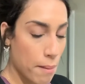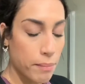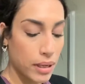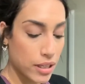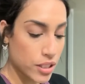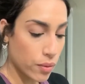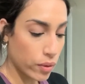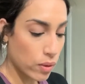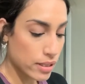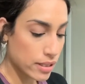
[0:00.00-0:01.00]
because no one
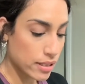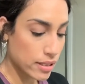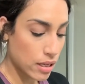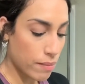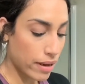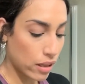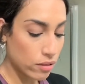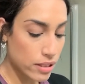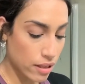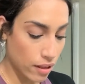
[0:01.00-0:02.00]
wants to see my yellow
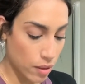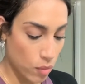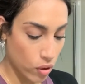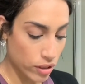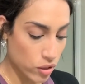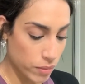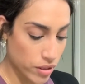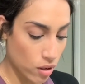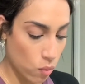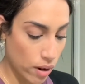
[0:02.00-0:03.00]
teeth anymore. So I'm just
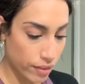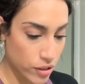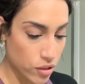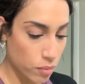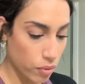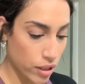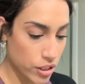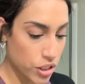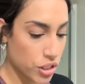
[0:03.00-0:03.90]
gonna wet the toothbrush